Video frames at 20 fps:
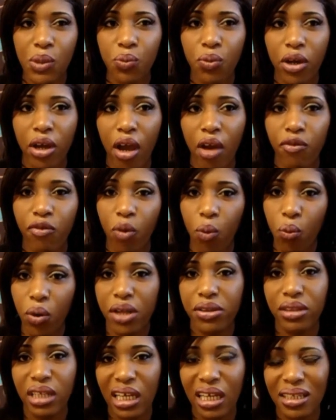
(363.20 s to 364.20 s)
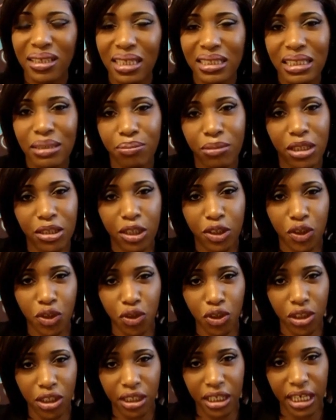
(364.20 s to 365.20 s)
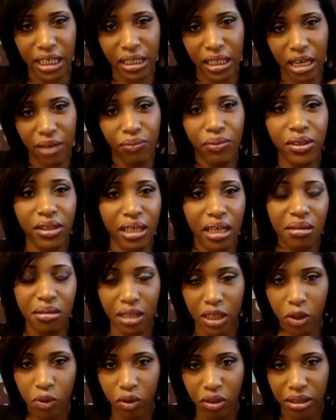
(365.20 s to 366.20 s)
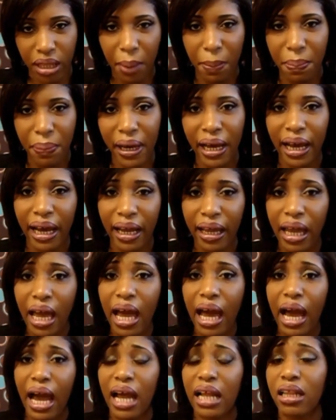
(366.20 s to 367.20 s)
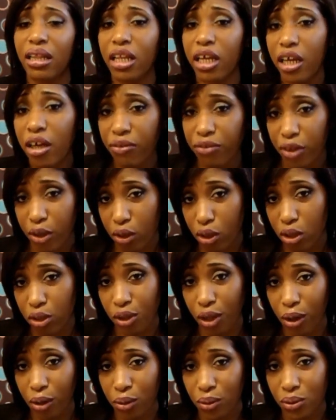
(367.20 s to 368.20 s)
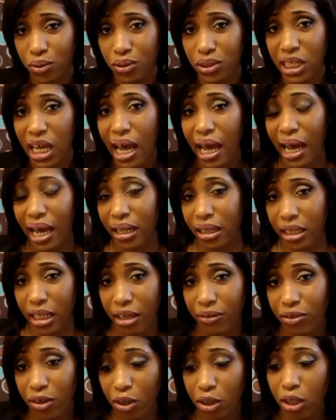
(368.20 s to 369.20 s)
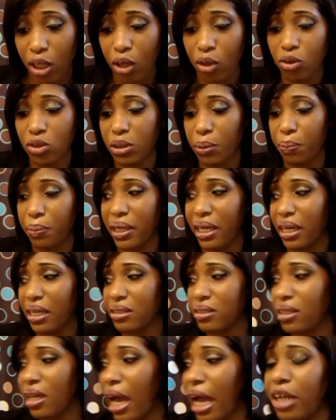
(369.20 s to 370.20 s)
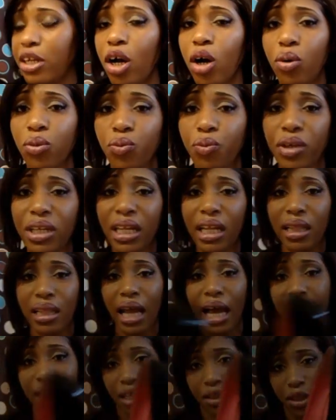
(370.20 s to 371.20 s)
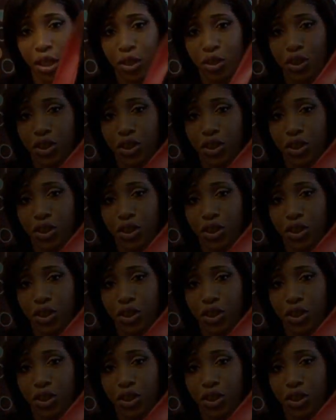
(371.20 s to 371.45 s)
somewhere for one thing doesn't mean that you should get everything there that they buy. I love their clothes. But I don't really like their